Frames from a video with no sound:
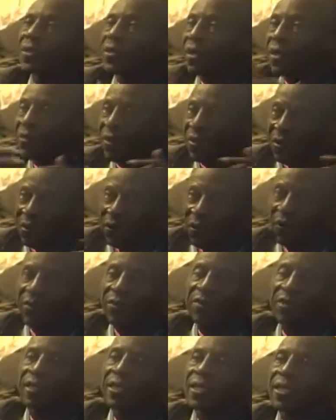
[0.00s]
we have the
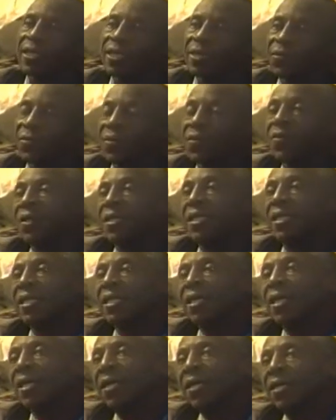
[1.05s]
university and so
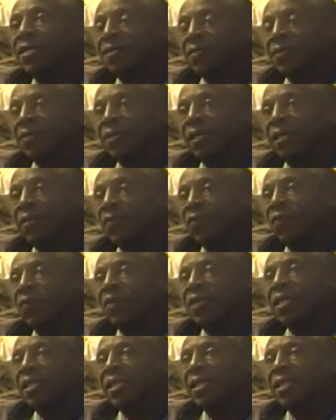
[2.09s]
on. So that
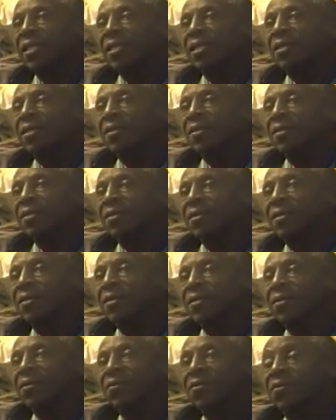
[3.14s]
we need to
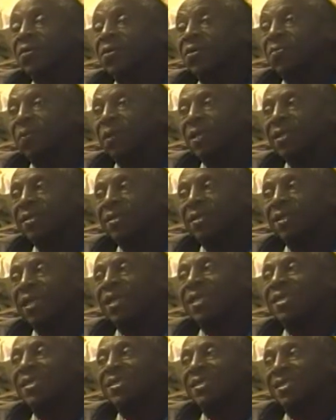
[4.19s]
respect
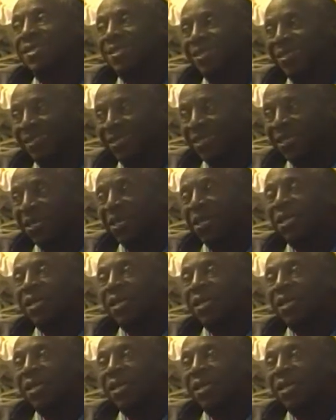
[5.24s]
stages.